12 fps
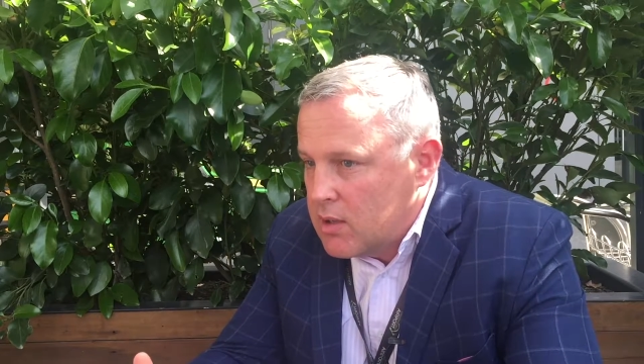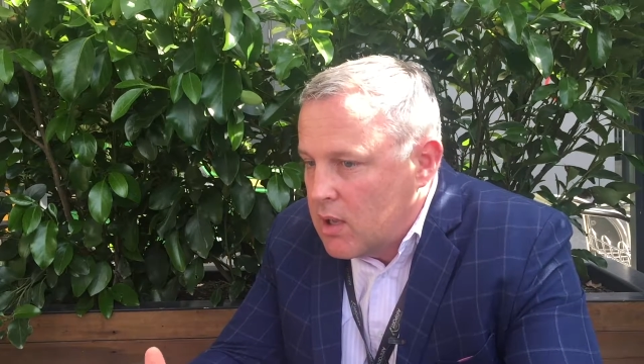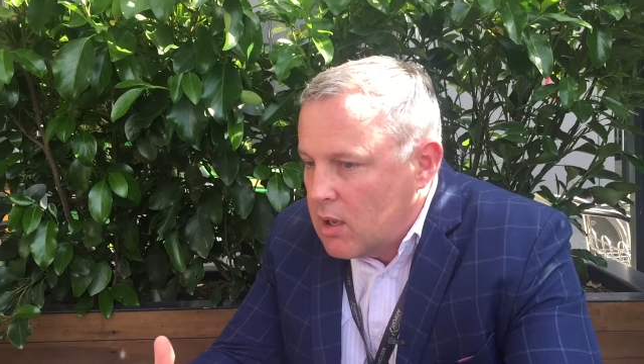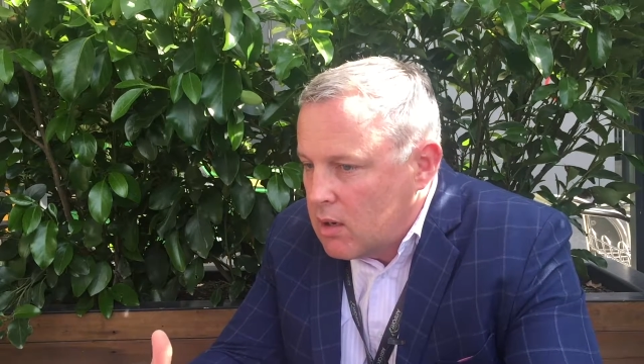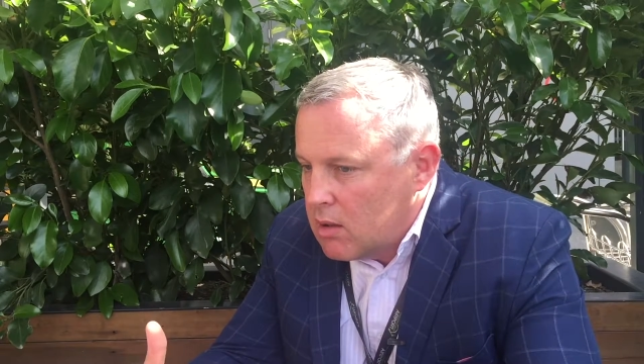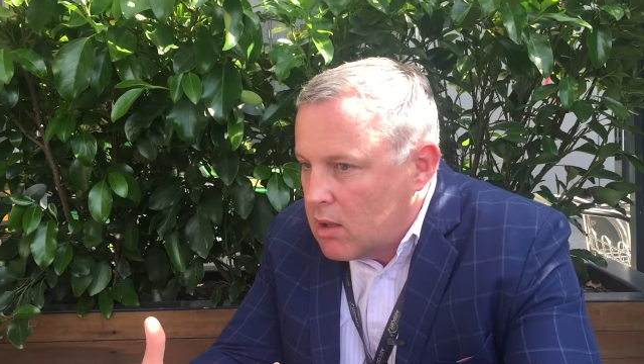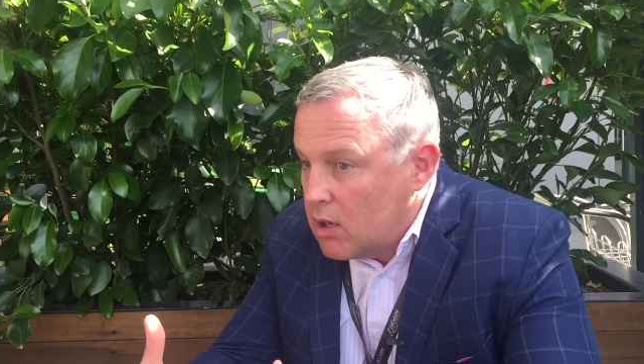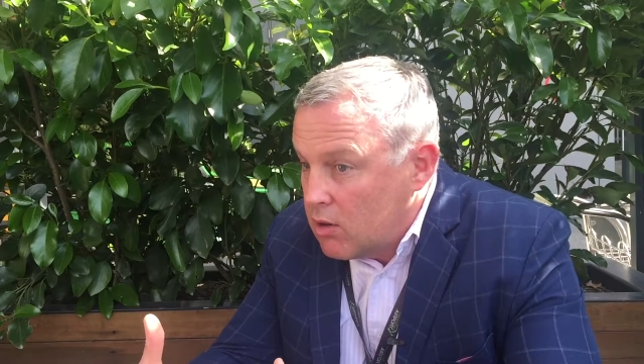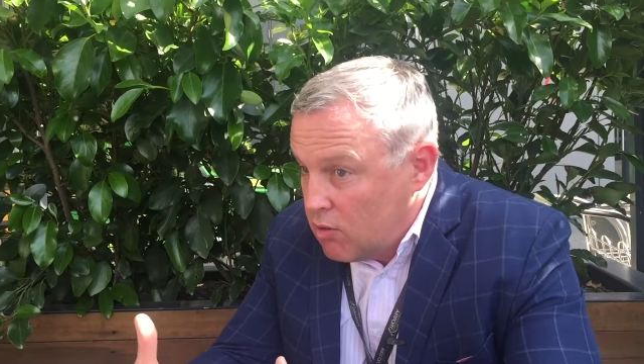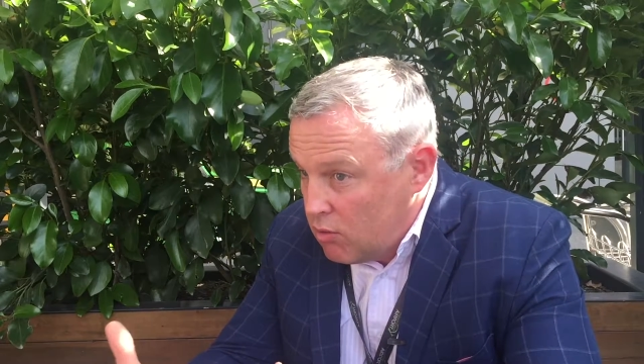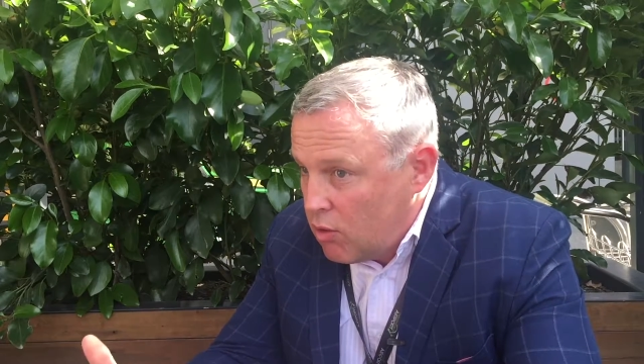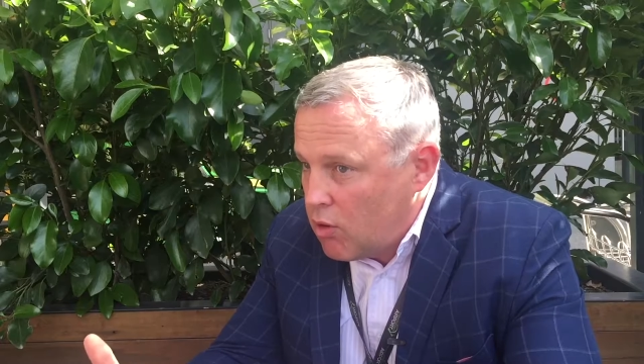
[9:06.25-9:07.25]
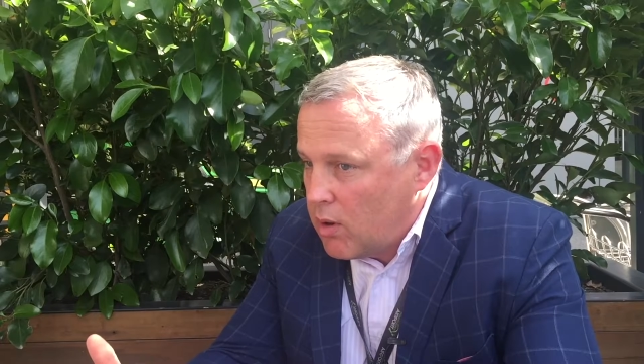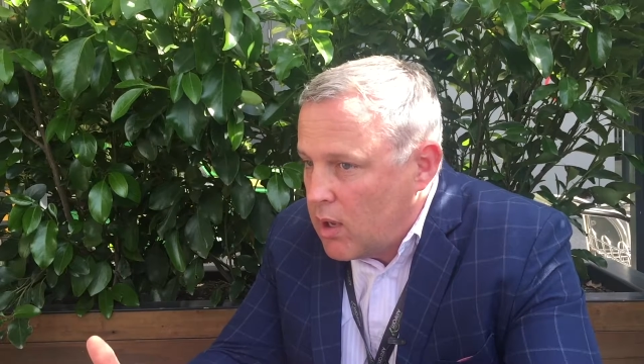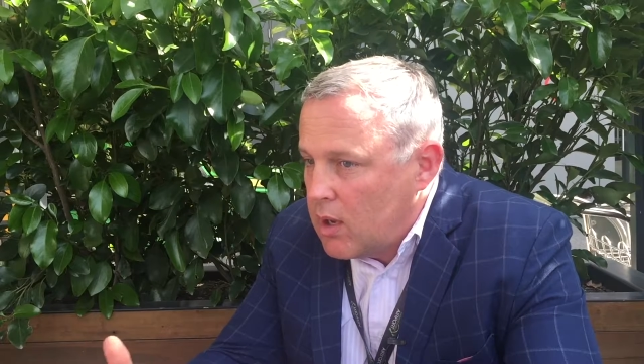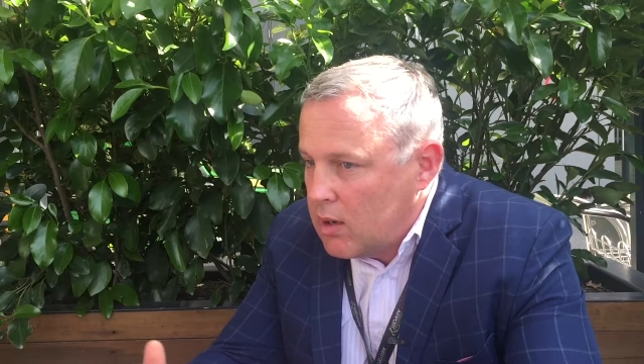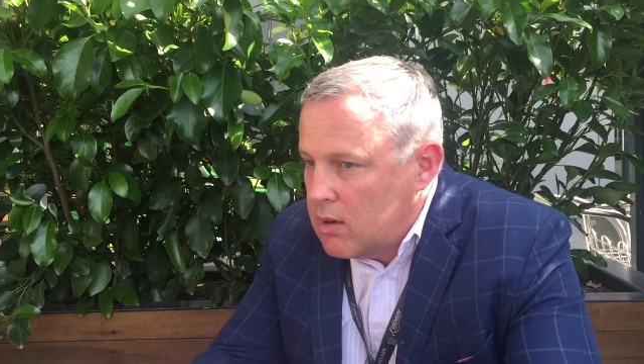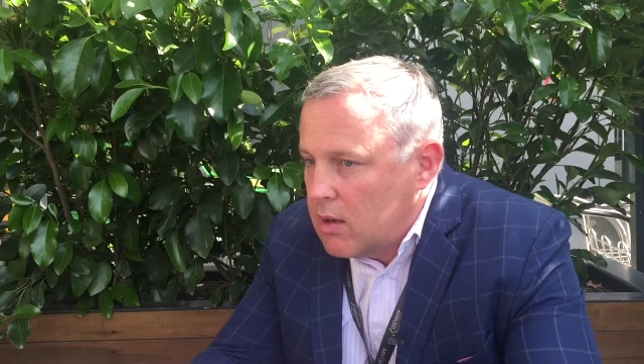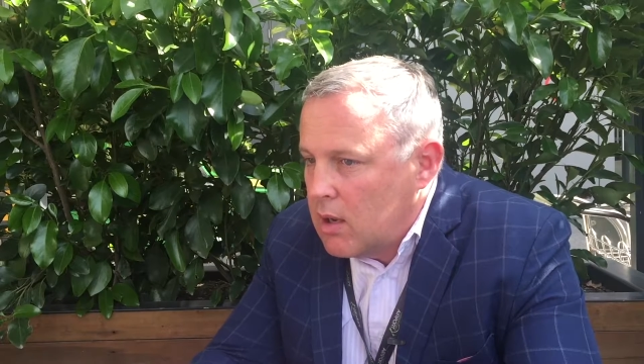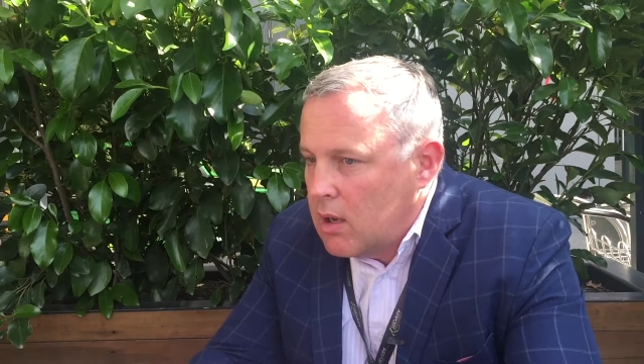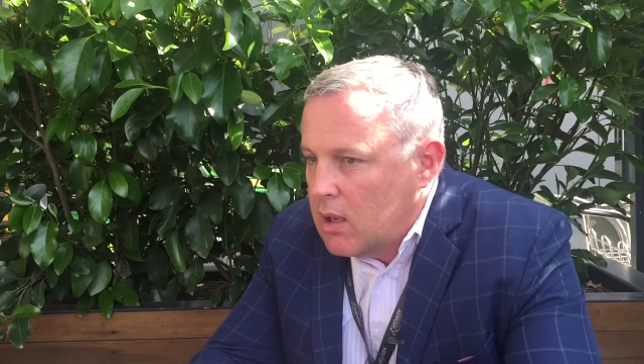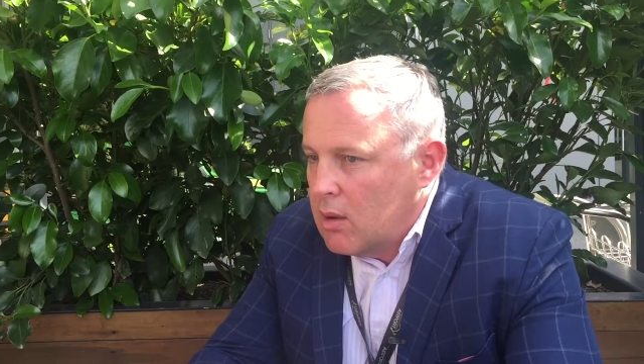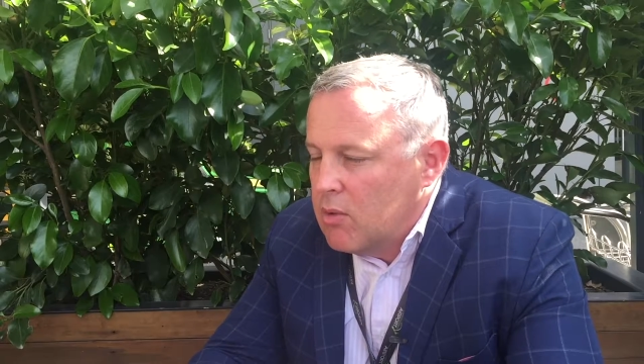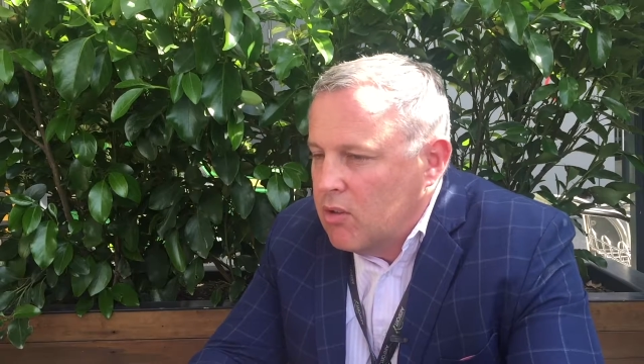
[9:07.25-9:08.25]
that do create
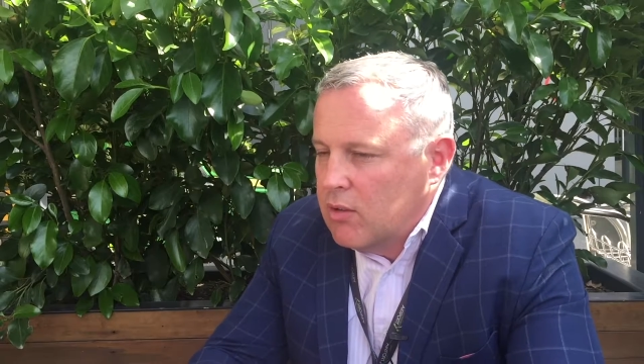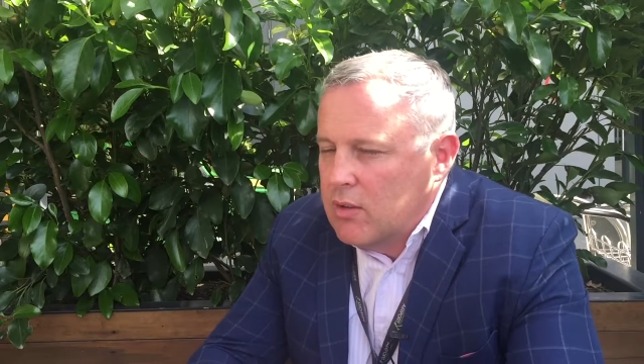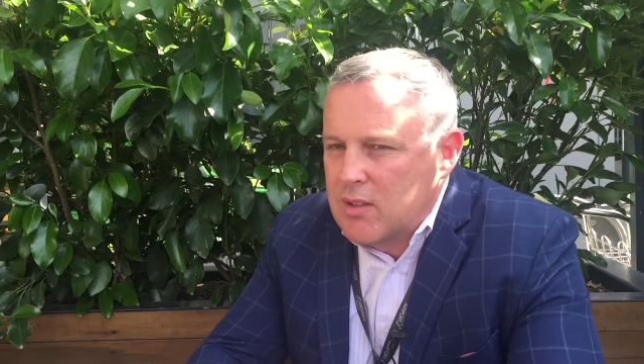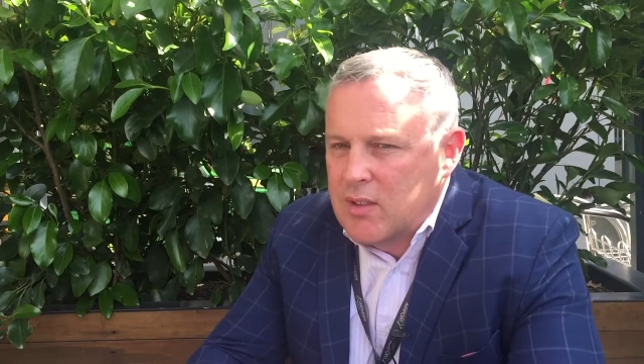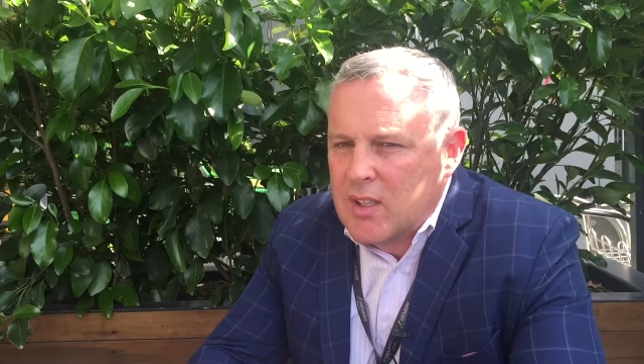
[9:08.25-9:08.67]
emissions.